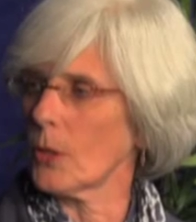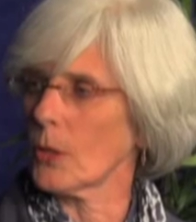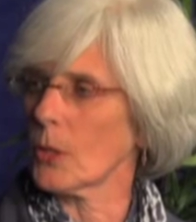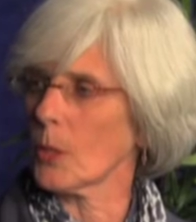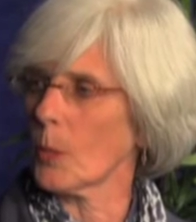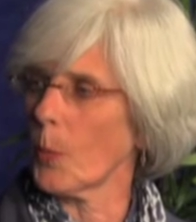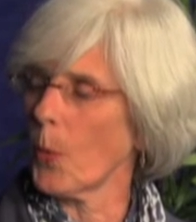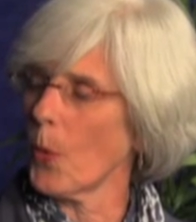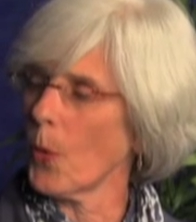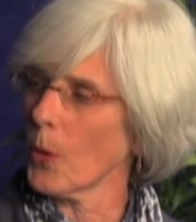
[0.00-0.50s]

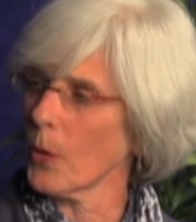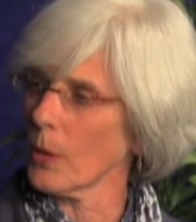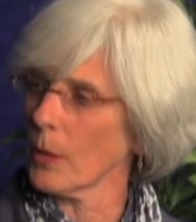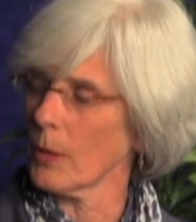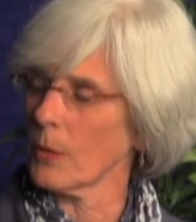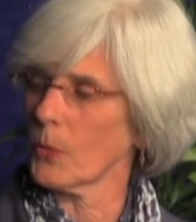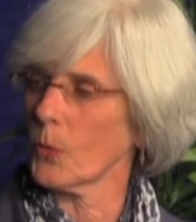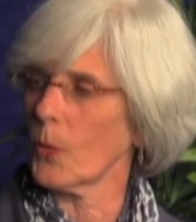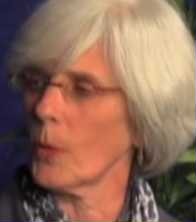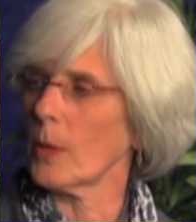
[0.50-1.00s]
support
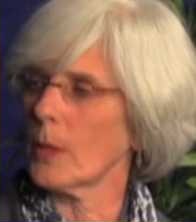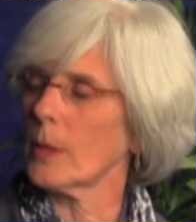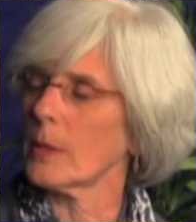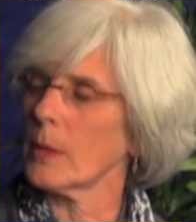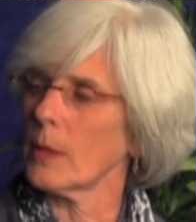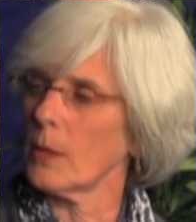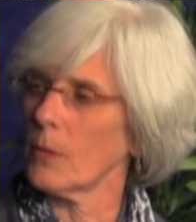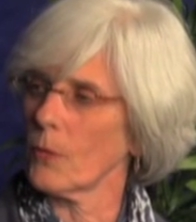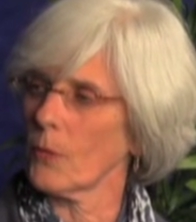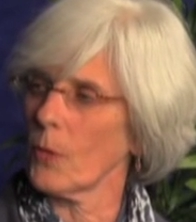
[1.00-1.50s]
as well as
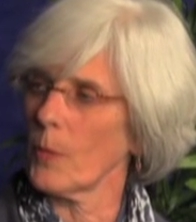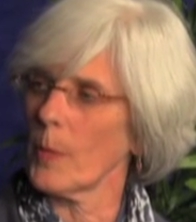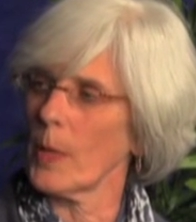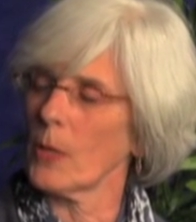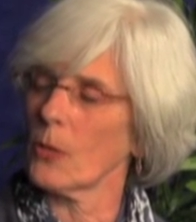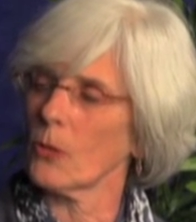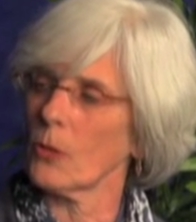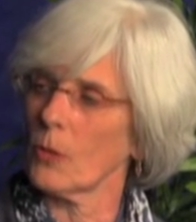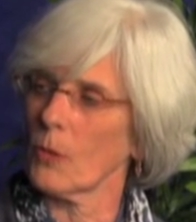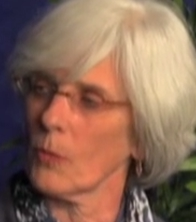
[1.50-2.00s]

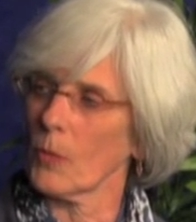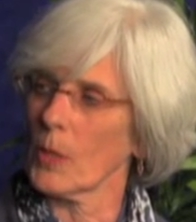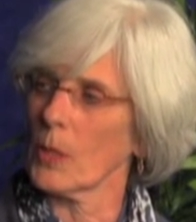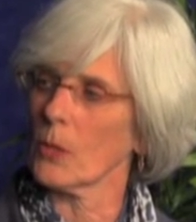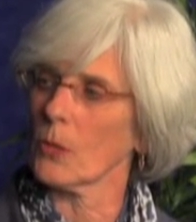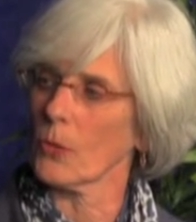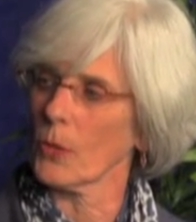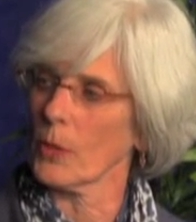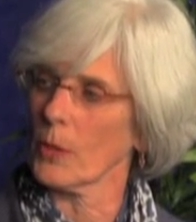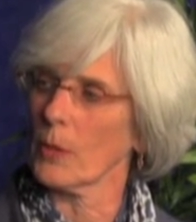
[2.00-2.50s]
information and
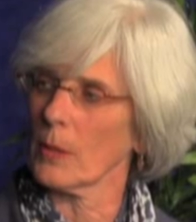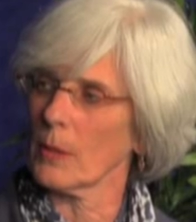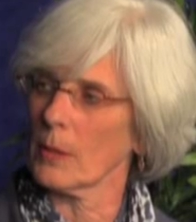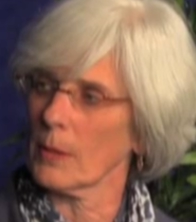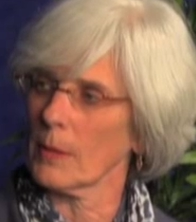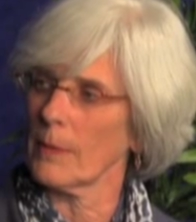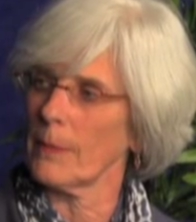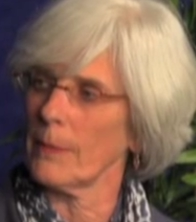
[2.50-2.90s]
resources